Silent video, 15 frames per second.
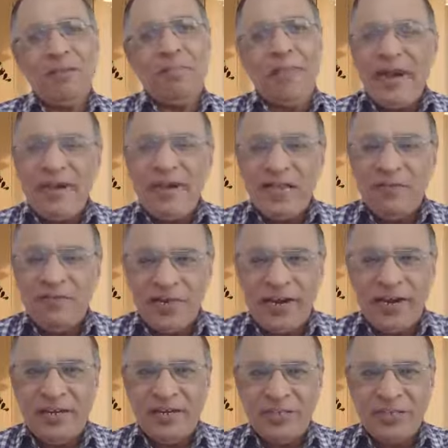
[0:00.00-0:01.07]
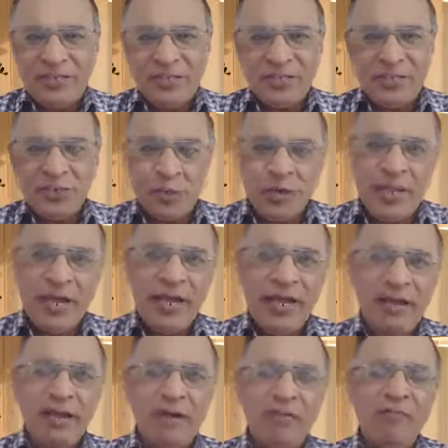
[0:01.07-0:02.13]
My dear friends,
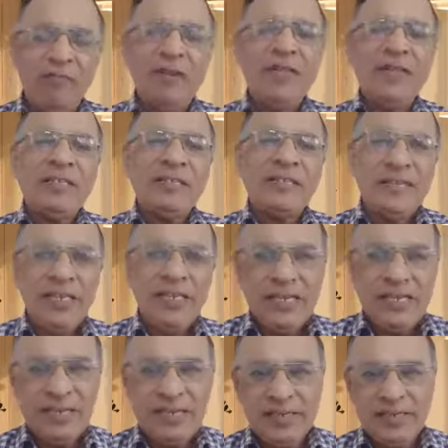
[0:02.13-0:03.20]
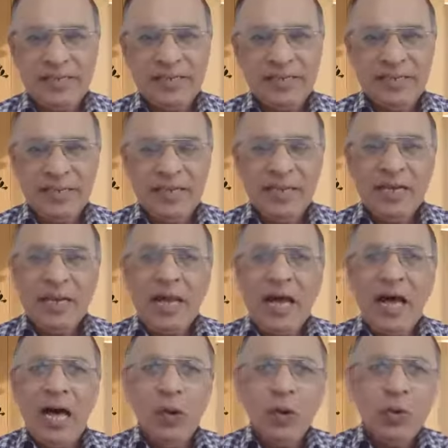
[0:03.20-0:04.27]
today we will see
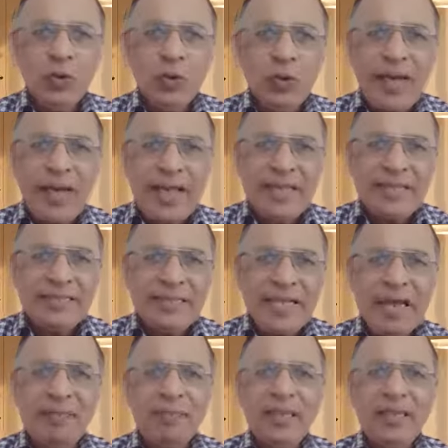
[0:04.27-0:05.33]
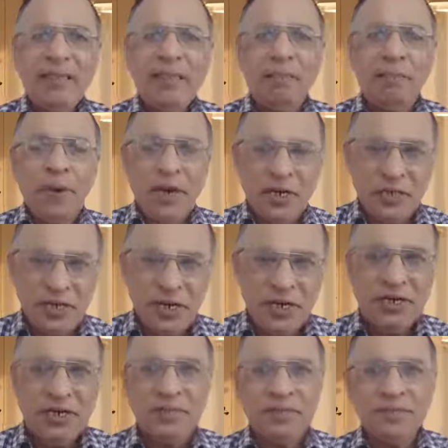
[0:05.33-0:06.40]
how to examine the
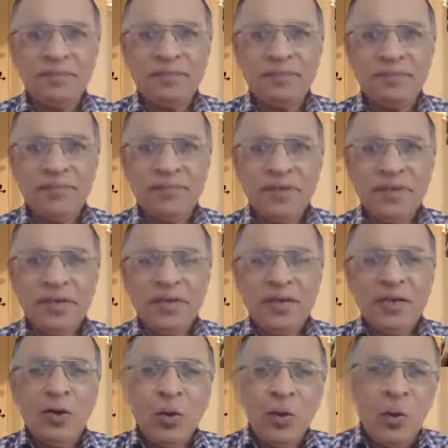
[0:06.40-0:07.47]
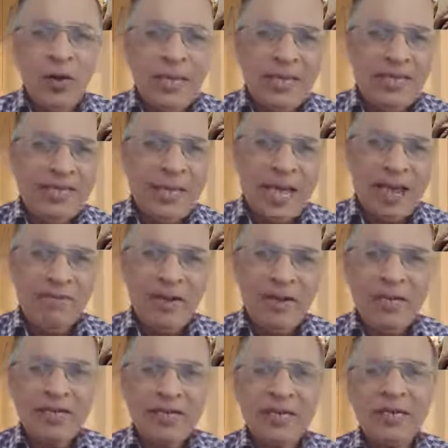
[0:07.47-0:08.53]
patient who is
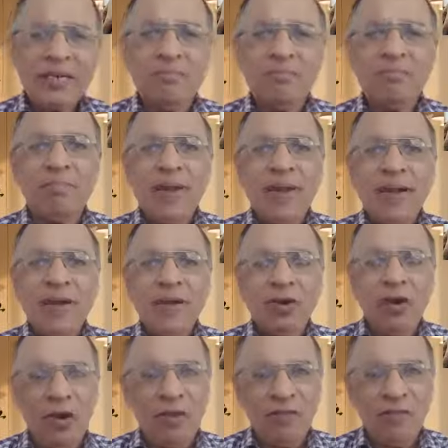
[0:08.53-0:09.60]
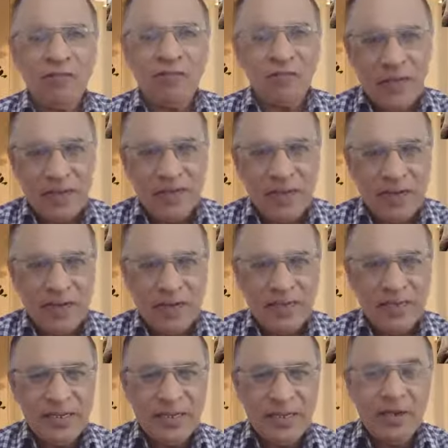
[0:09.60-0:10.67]
having the complaint of
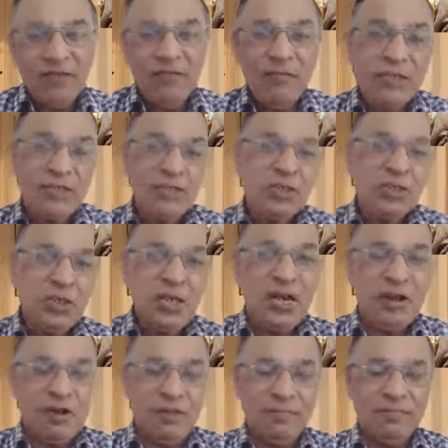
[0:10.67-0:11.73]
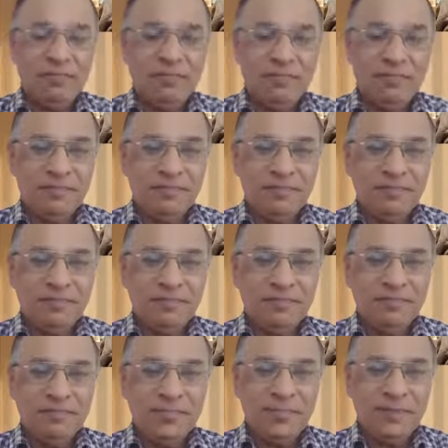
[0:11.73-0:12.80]
fever with chill.
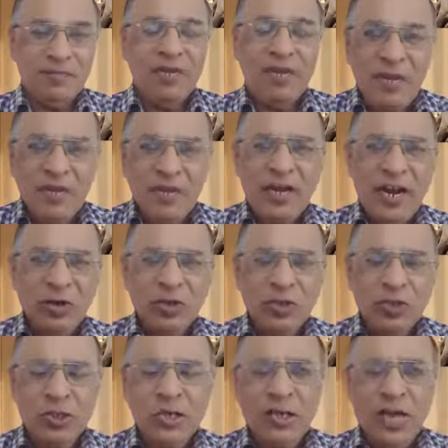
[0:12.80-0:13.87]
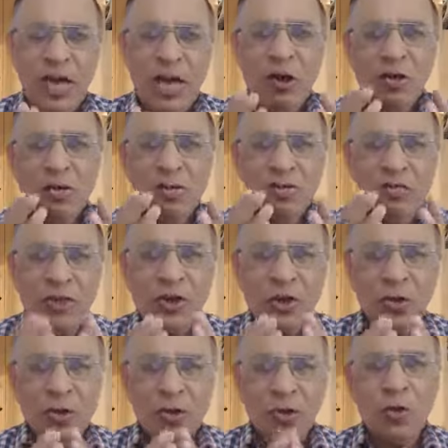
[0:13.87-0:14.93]
We will try to see how we
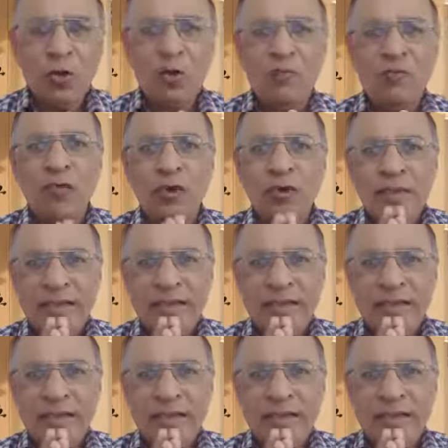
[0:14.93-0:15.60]
should go for the